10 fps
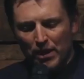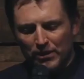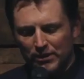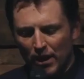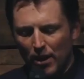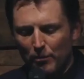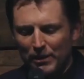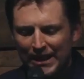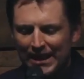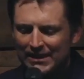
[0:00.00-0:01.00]
So,
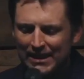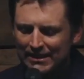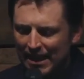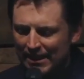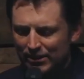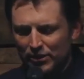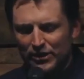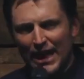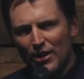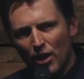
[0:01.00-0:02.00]
but kids these days, they're
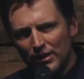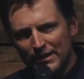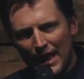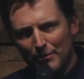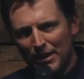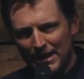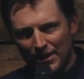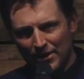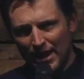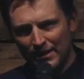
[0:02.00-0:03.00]
scared all the time by the
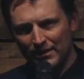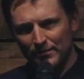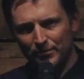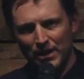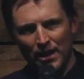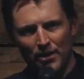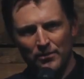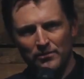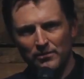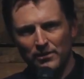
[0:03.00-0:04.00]
internet. You
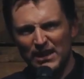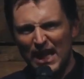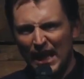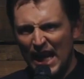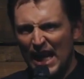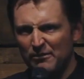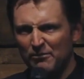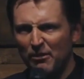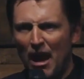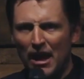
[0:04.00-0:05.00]
know, CNN,
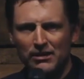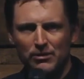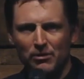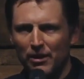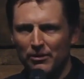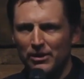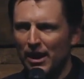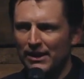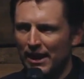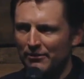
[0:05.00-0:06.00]
Fox, whatever you
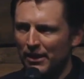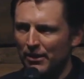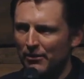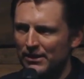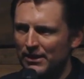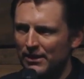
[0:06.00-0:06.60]
guys have here. What is